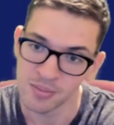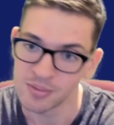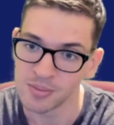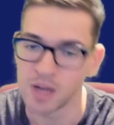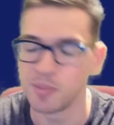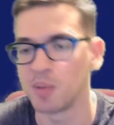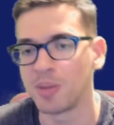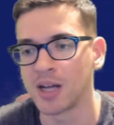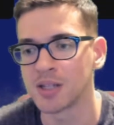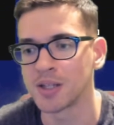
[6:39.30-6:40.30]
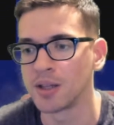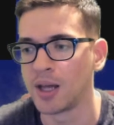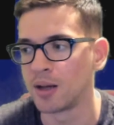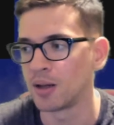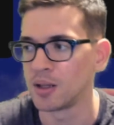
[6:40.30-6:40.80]
I may pass on
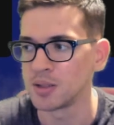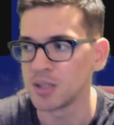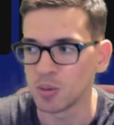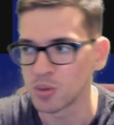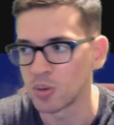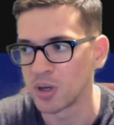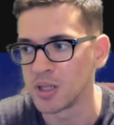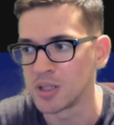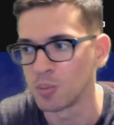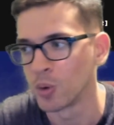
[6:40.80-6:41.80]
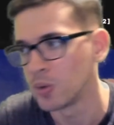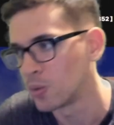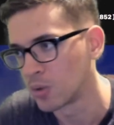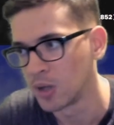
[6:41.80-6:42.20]
that and see which one is more lucrative.